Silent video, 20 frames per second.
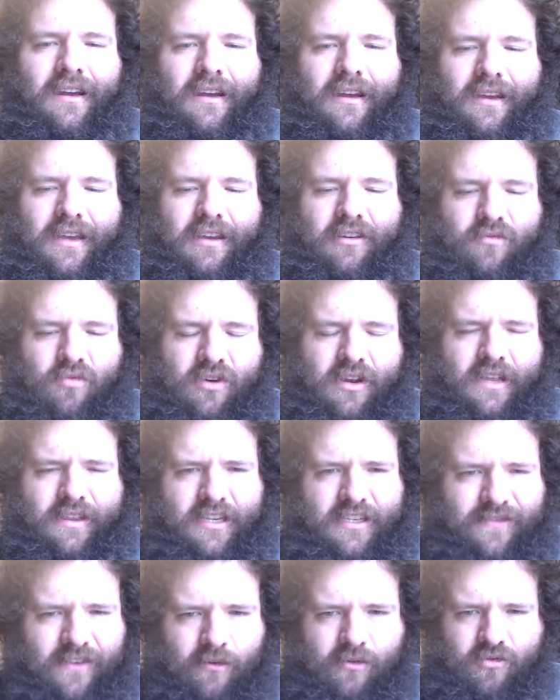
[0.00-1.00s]
he in
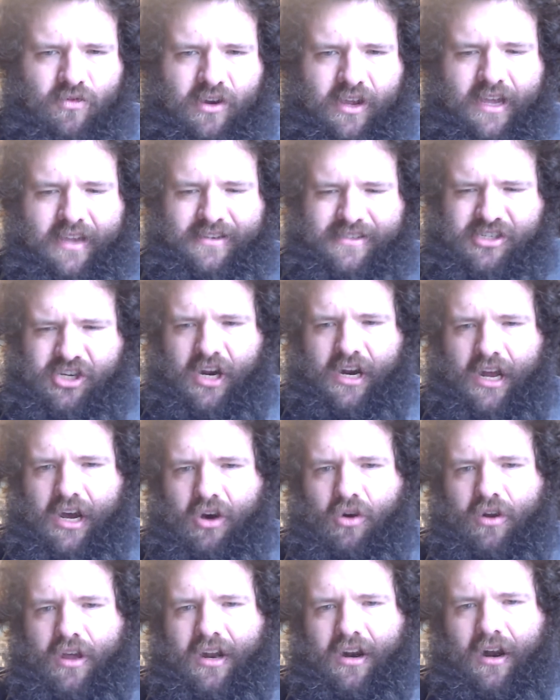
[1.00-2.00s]
this film really is trying to
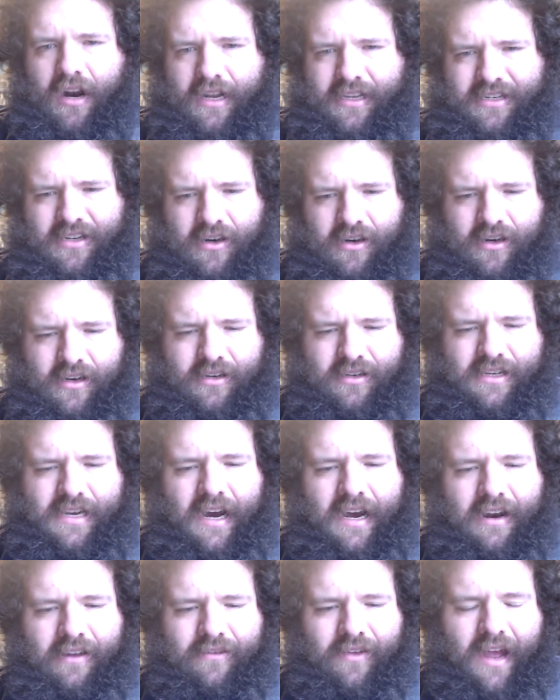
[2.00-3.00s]
hone in on a certain
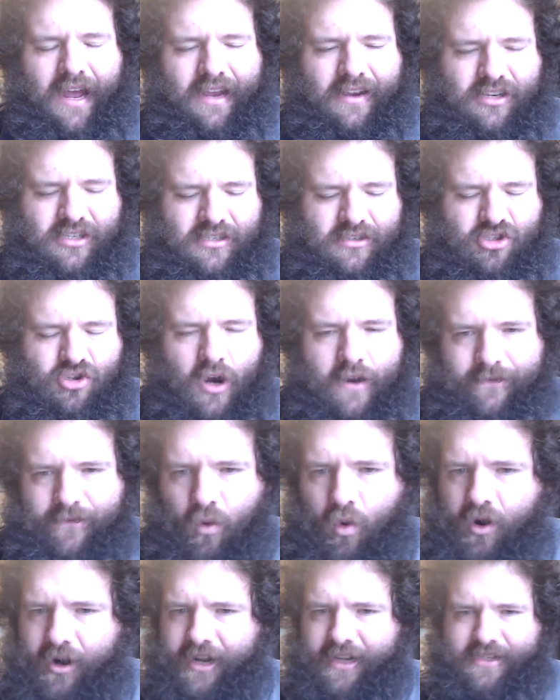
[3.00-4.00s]
kind of like just
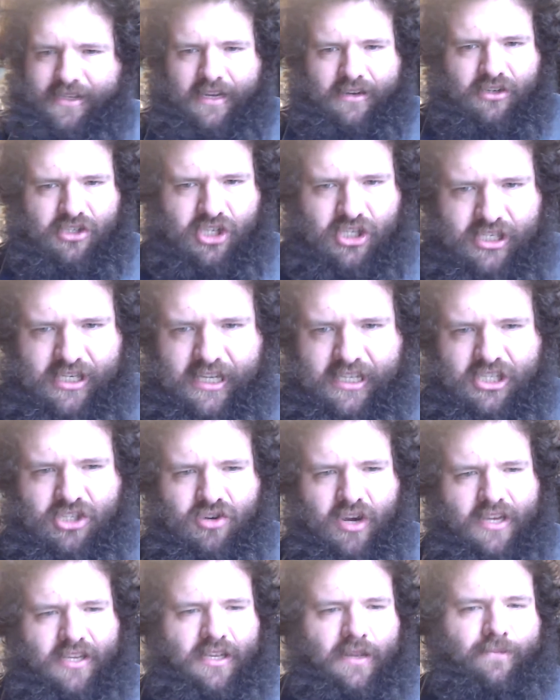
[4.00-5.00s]
straightforwardness. Like, let's just get
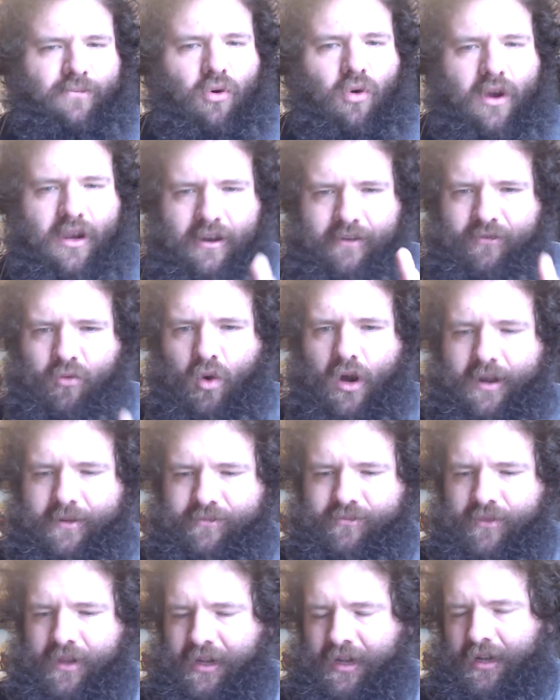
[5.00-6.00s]
straight to the point of
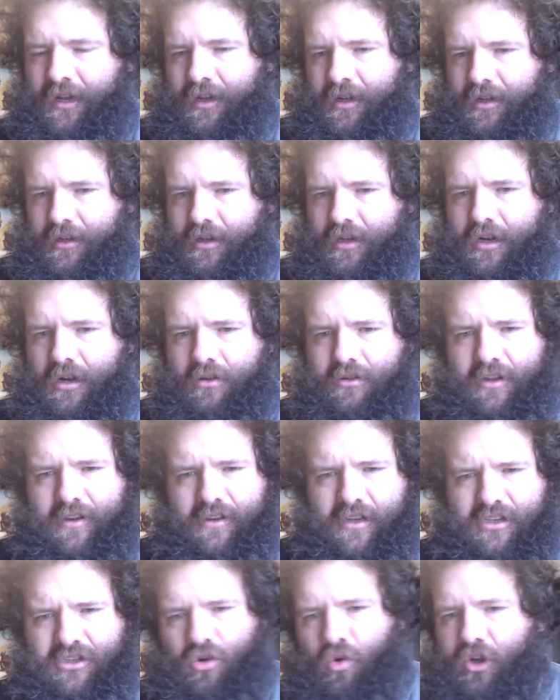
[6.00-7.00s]
what
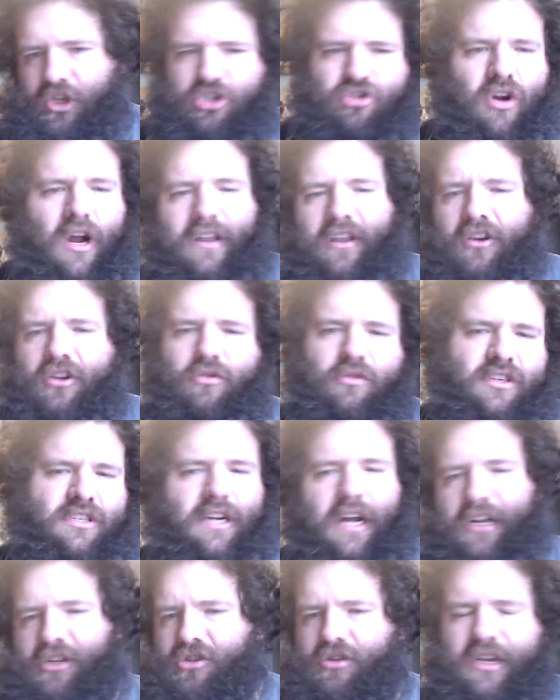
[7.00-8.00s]
the story's trying to do.
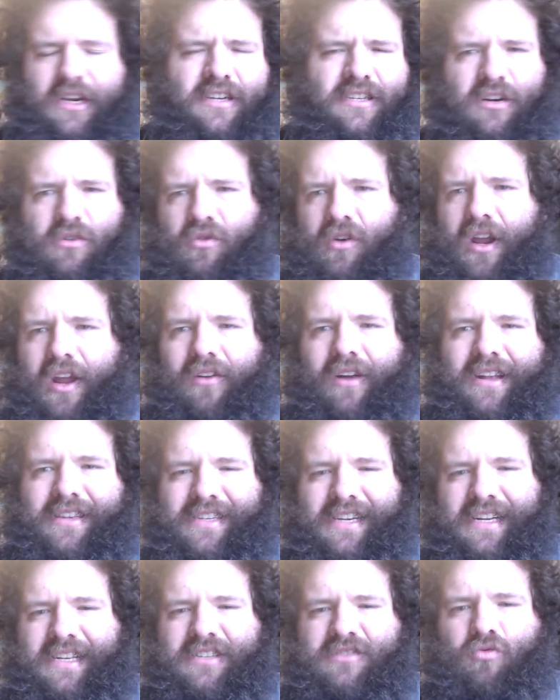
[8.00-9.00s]
He doesn't really let
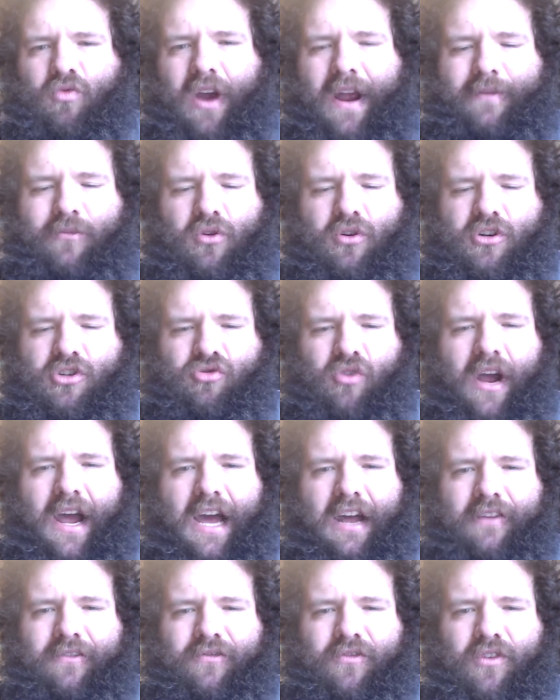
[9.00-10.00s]
scenes ramble or
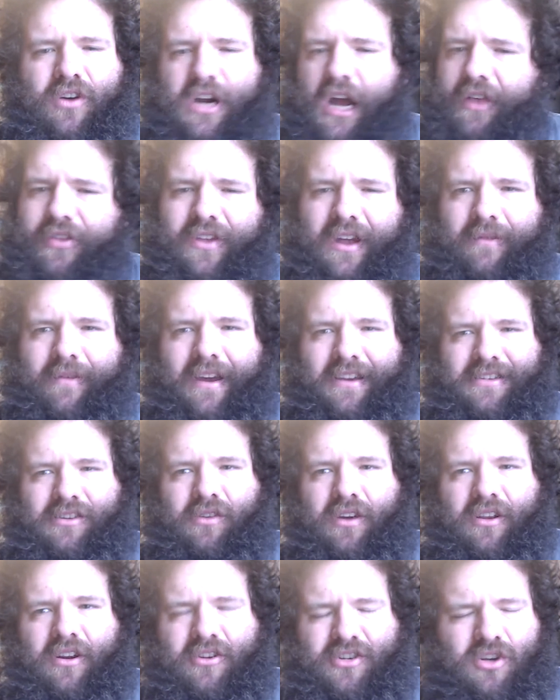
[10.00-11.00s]
drag for nothing,
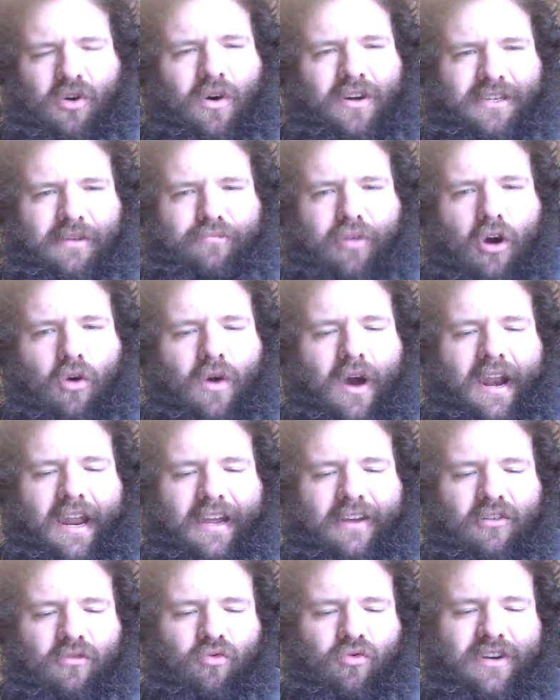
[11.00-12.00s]
basically. There's always a
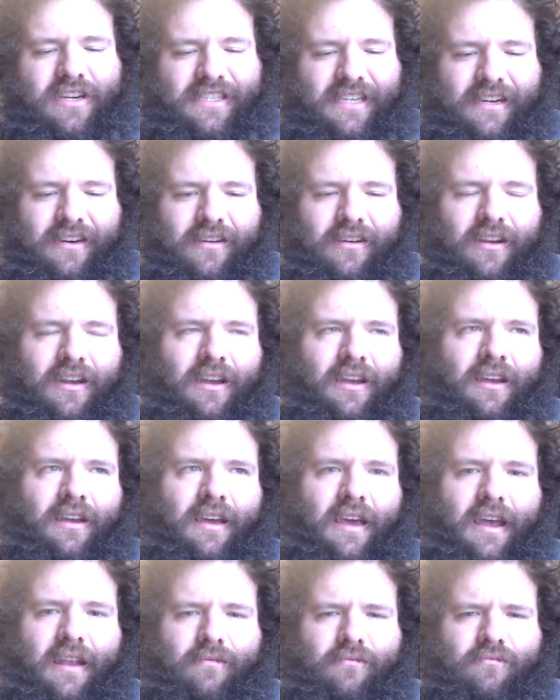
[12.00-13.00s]
poetic reason
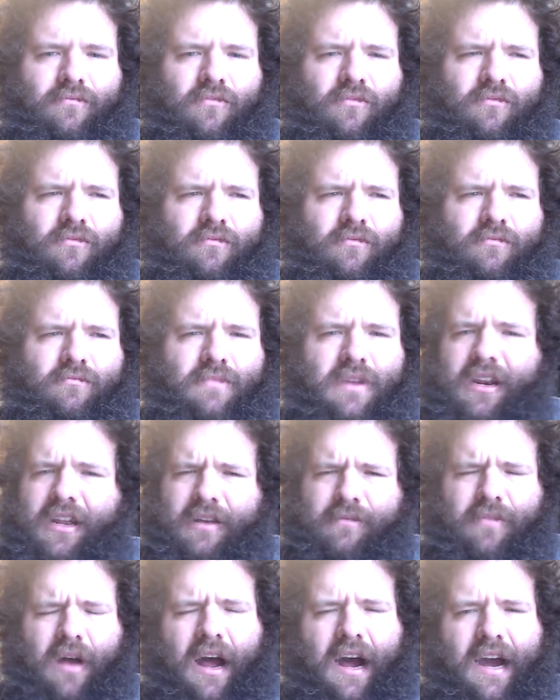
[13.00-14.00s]
and
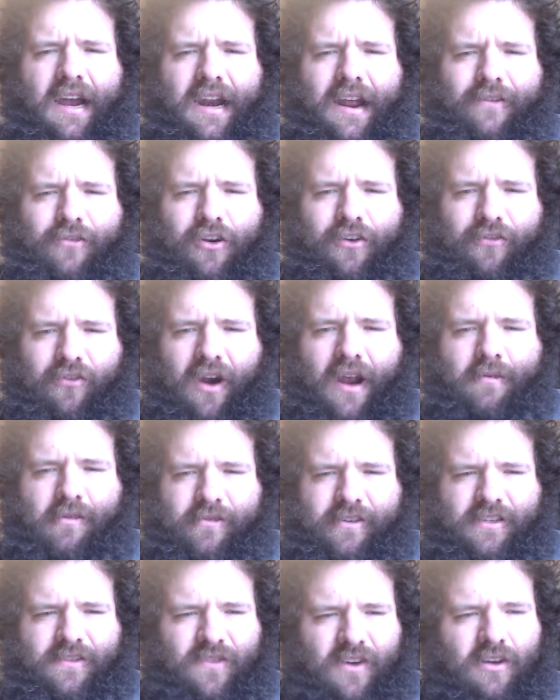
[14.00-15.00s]
meaning behind every frame of
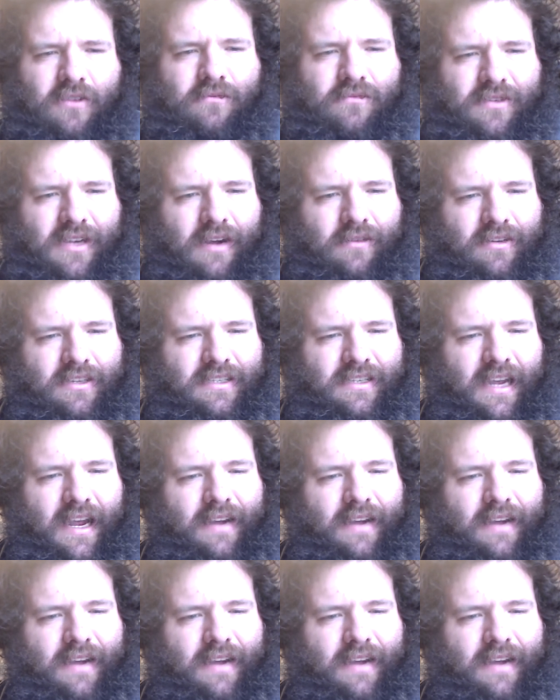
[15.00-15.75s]
his films, I would say.